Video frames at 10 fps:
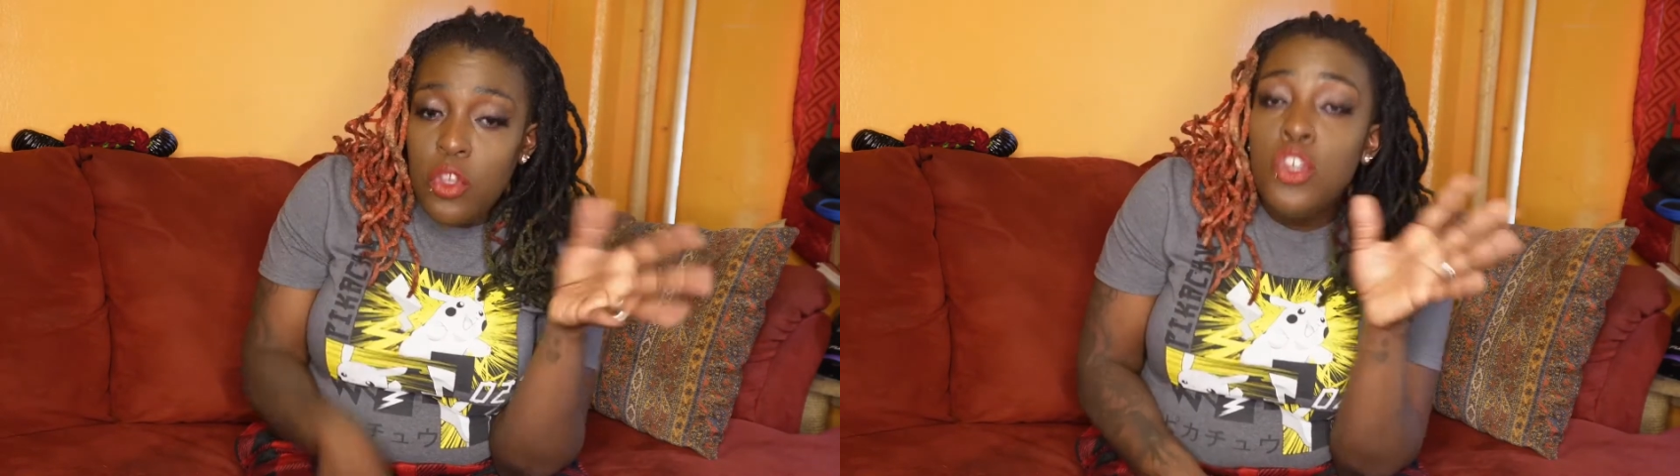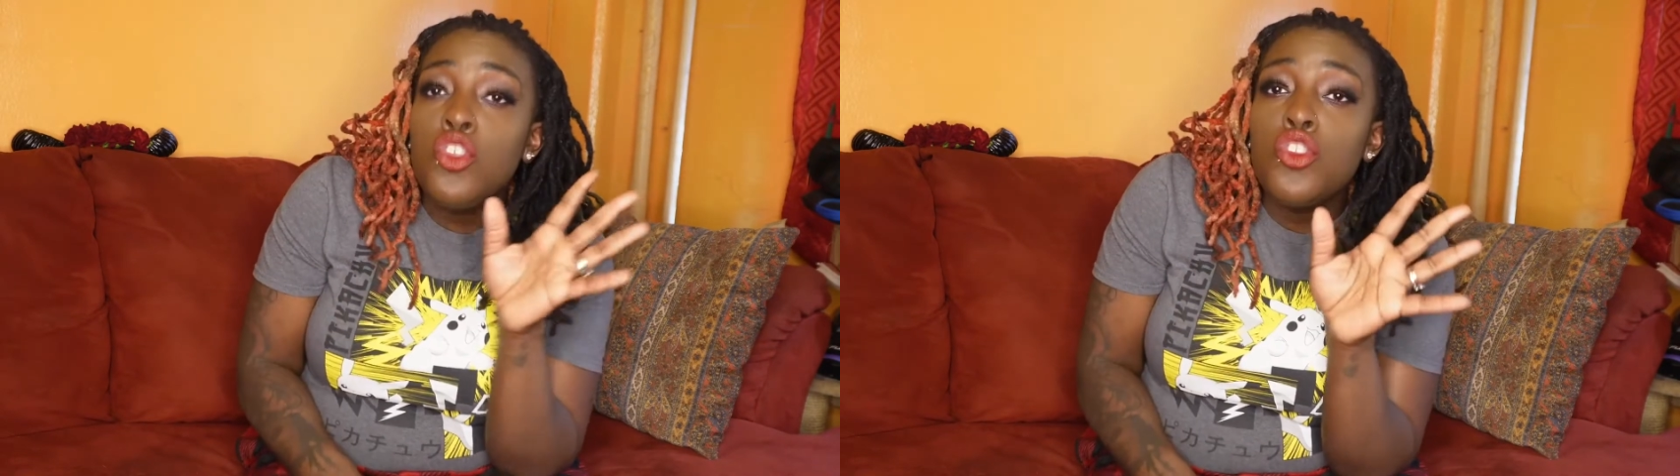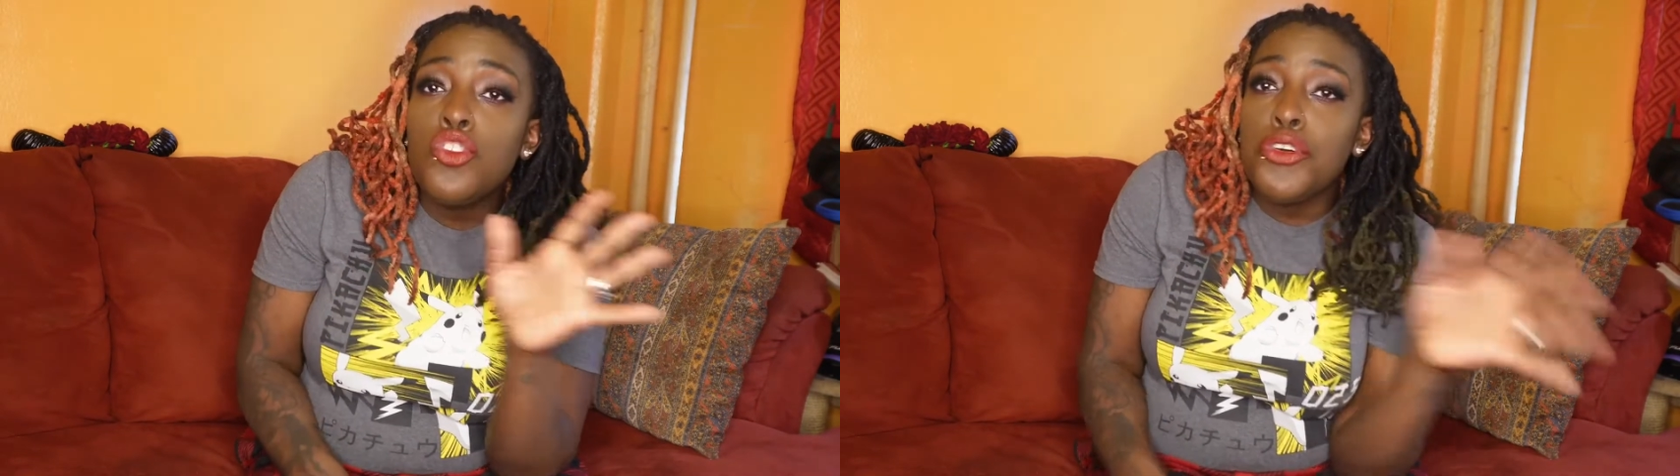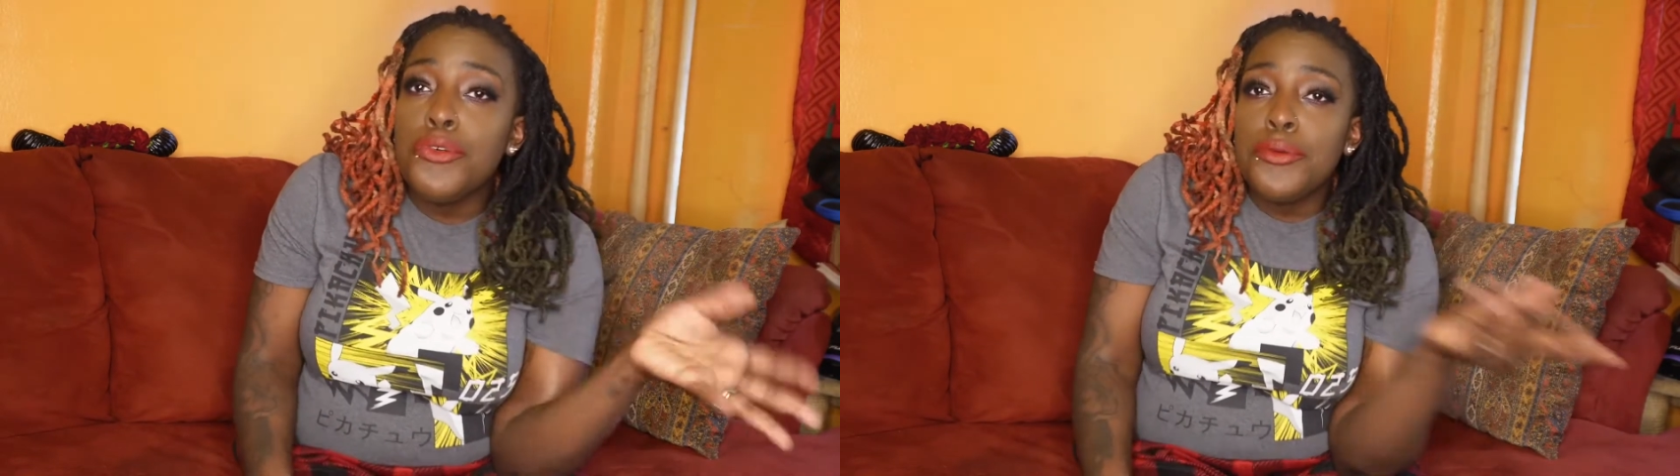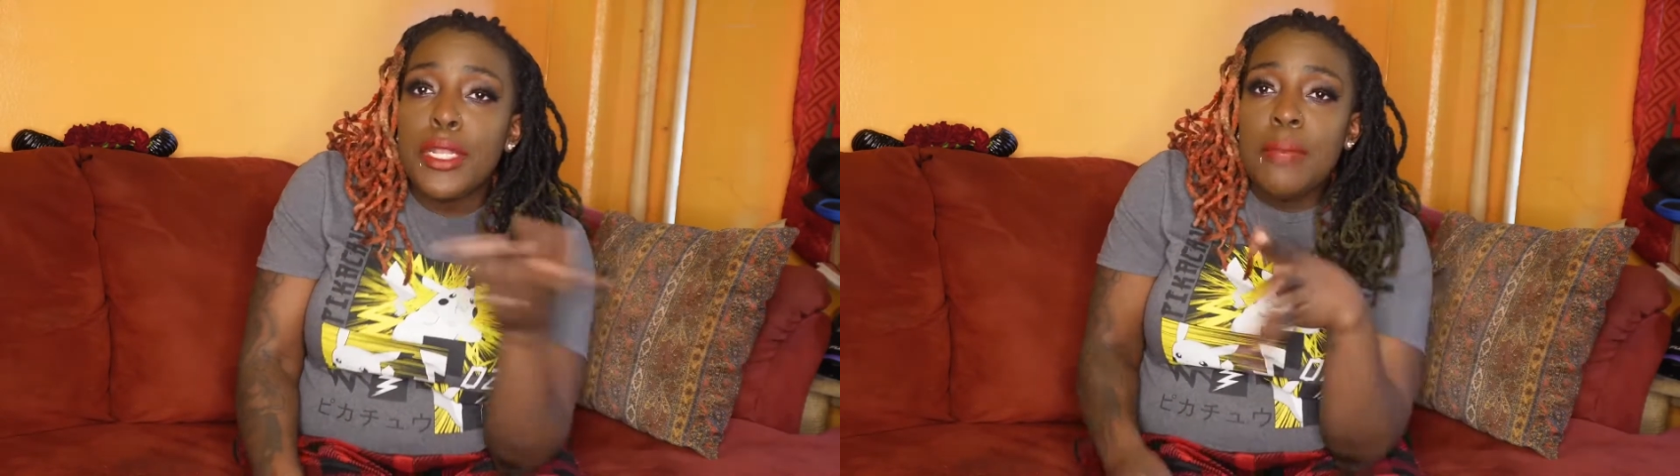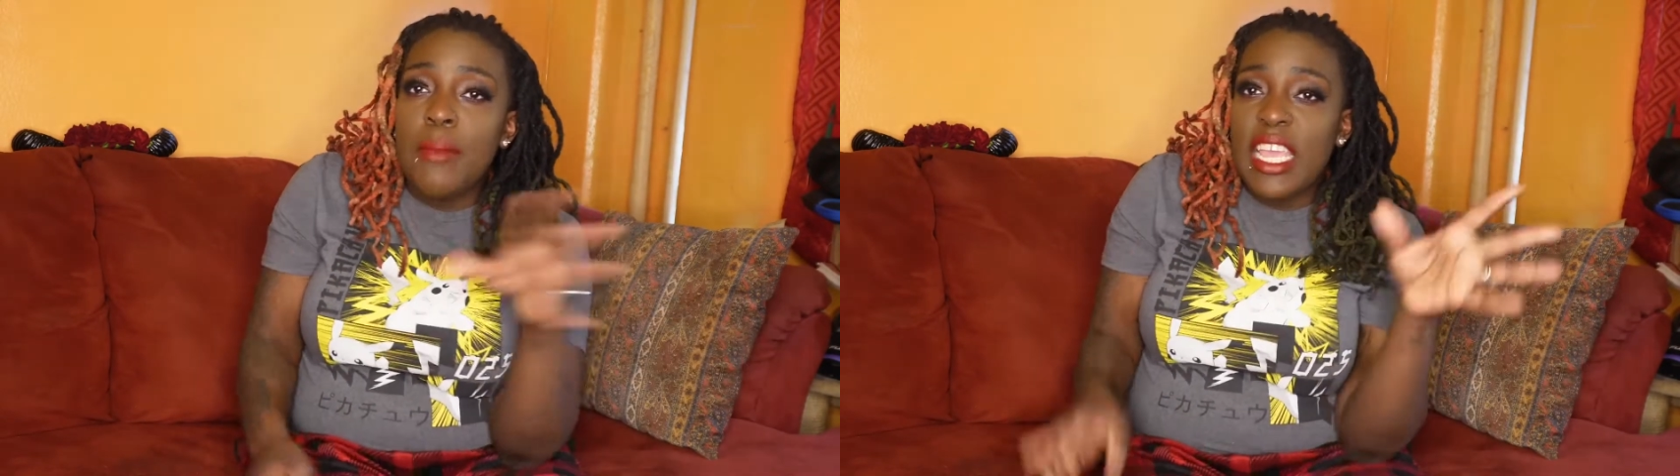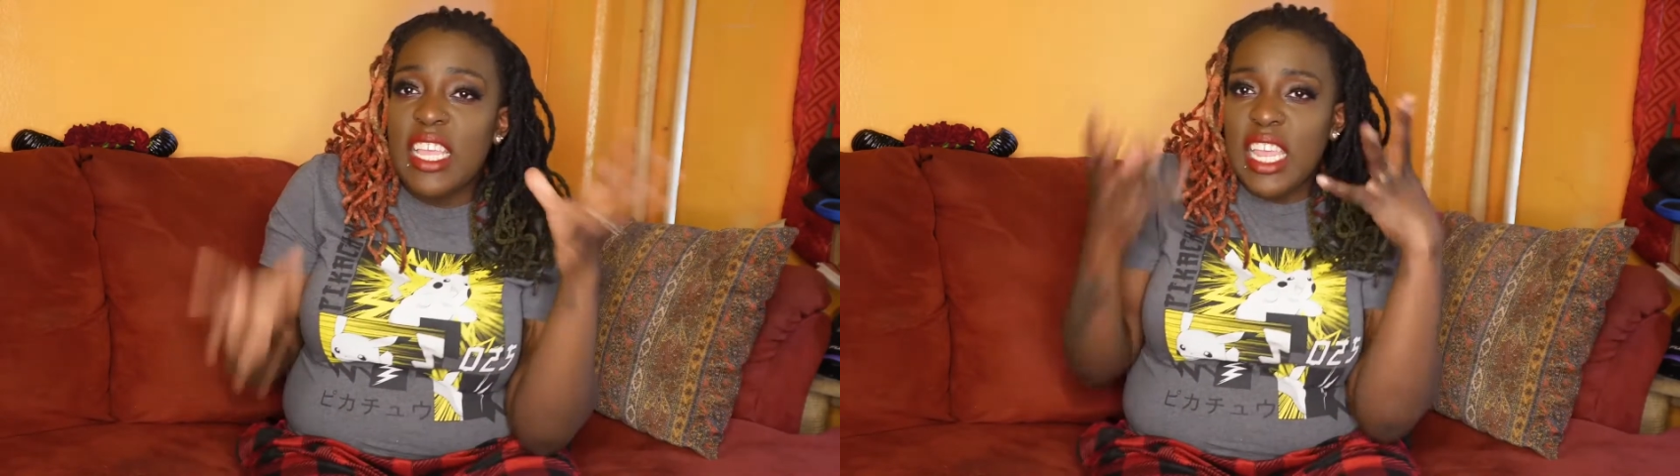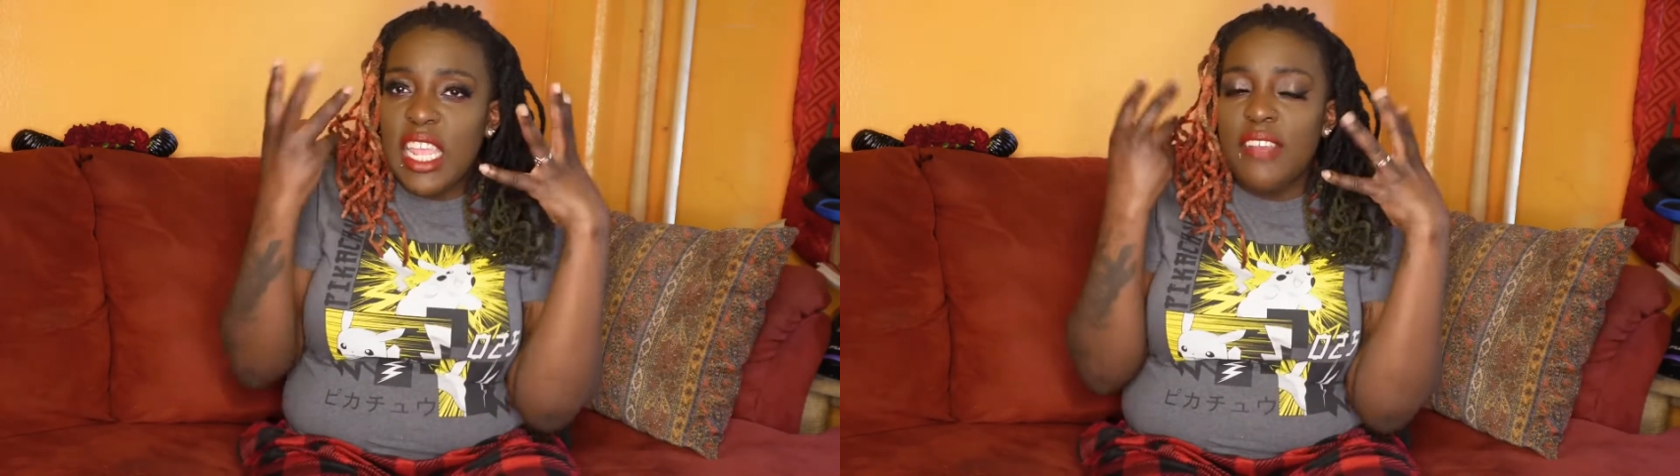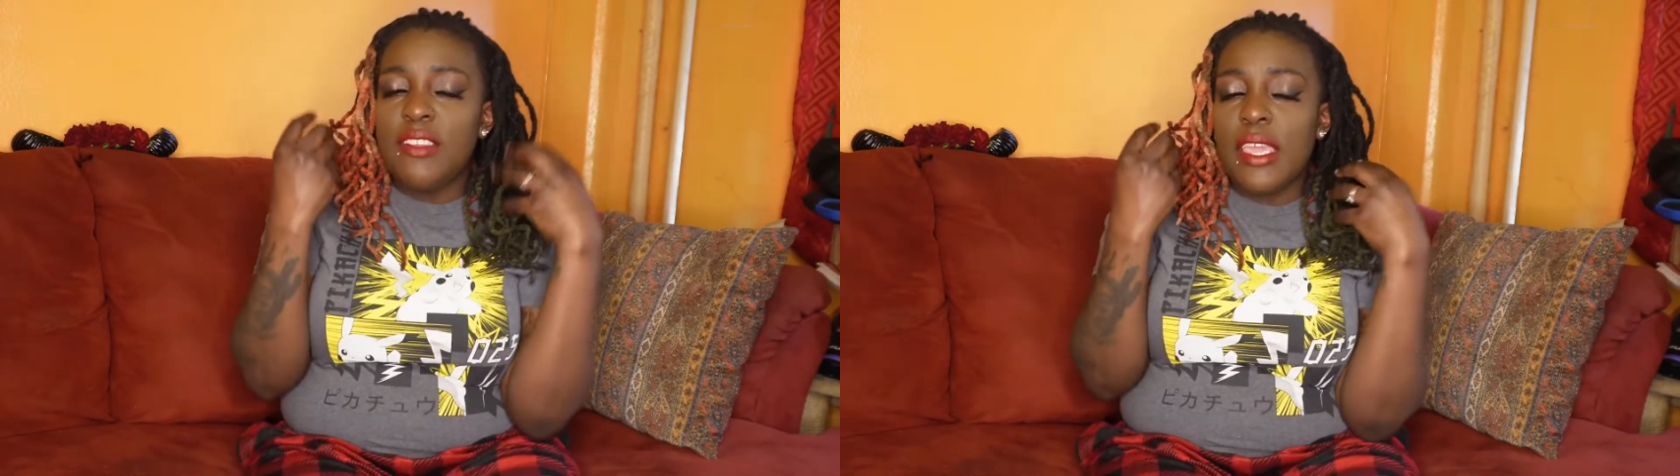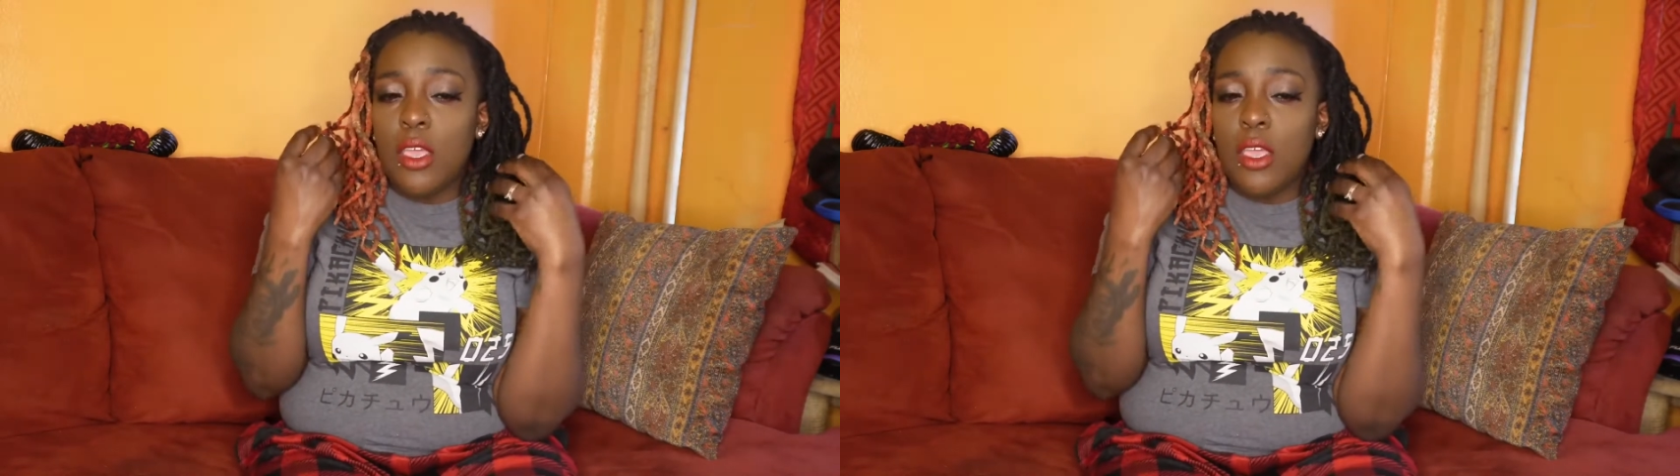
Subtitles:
So it gives like